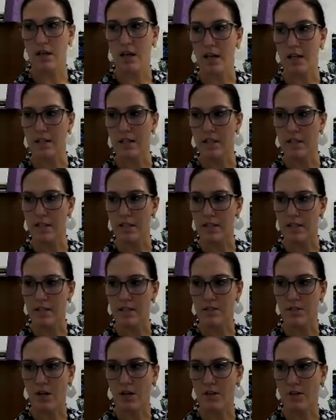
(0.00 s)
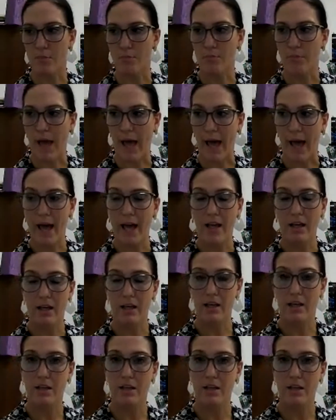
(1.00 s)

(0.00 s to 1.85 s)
and then this is on the back.